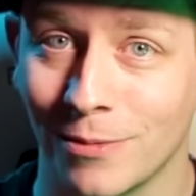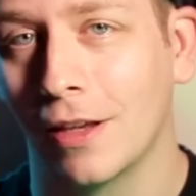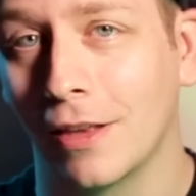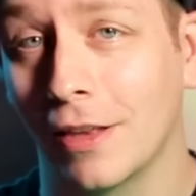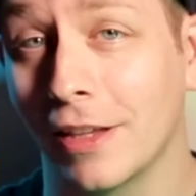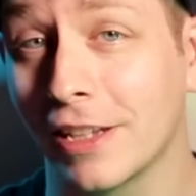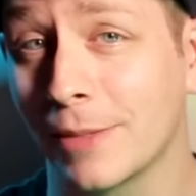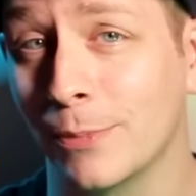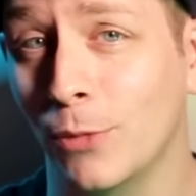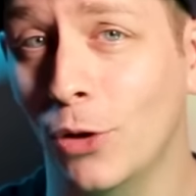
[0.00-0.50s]

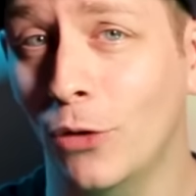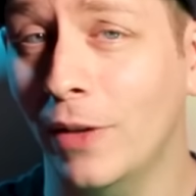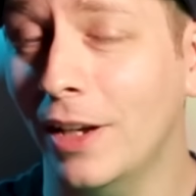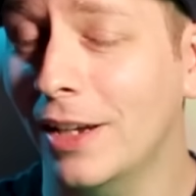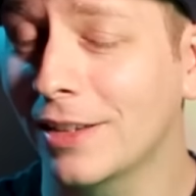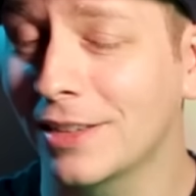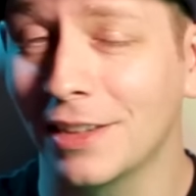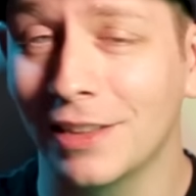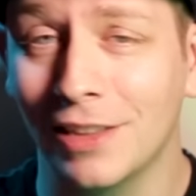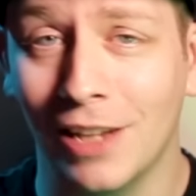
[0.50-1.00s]
This movie
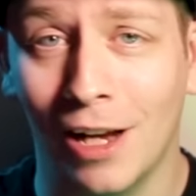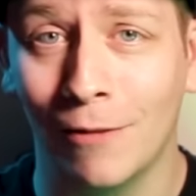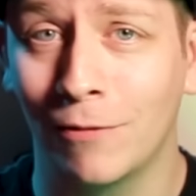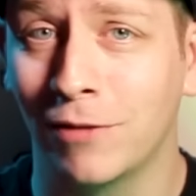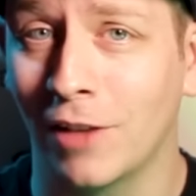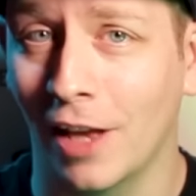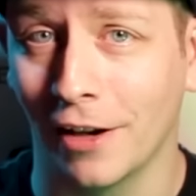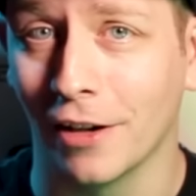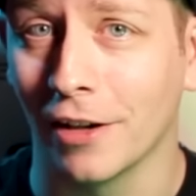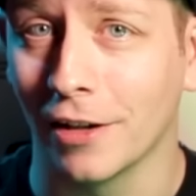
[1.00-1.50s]
is a love
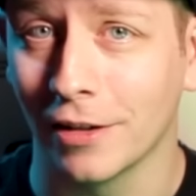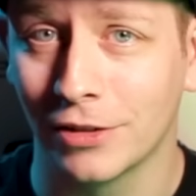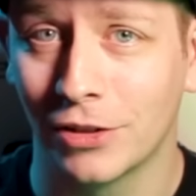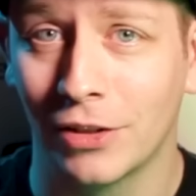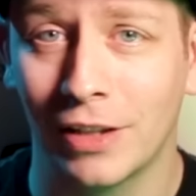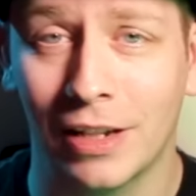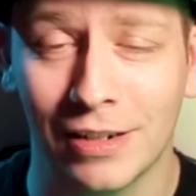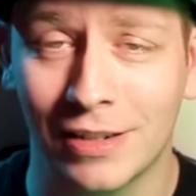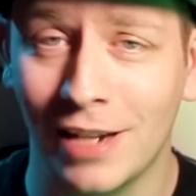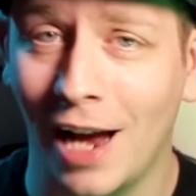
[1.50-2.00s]
letter
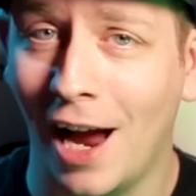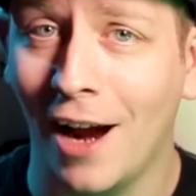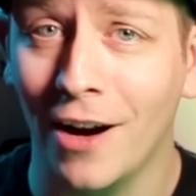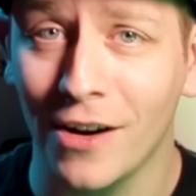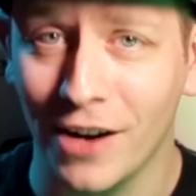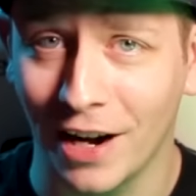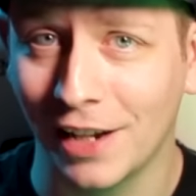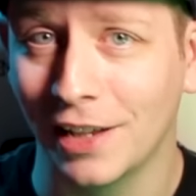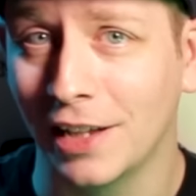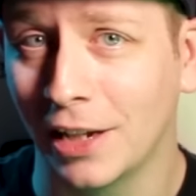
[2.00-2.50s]
to the
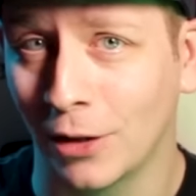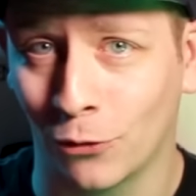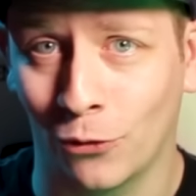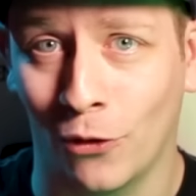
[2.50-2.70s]
entire Alien